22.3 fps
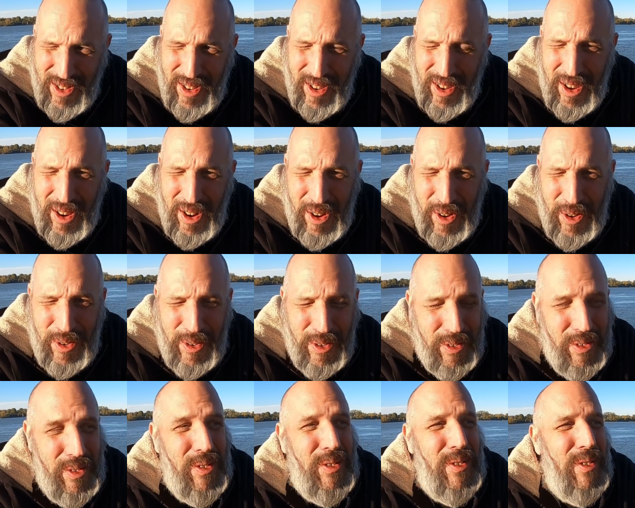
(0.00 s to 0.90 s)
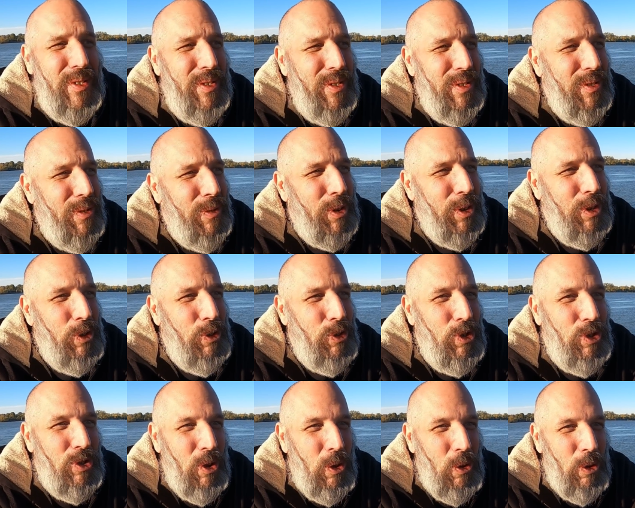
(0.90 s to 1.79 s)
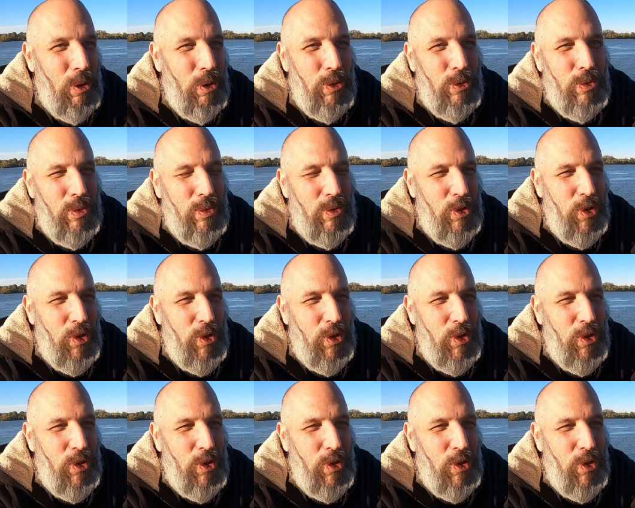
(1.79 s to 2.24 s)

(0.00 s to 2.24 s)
You know, when you solo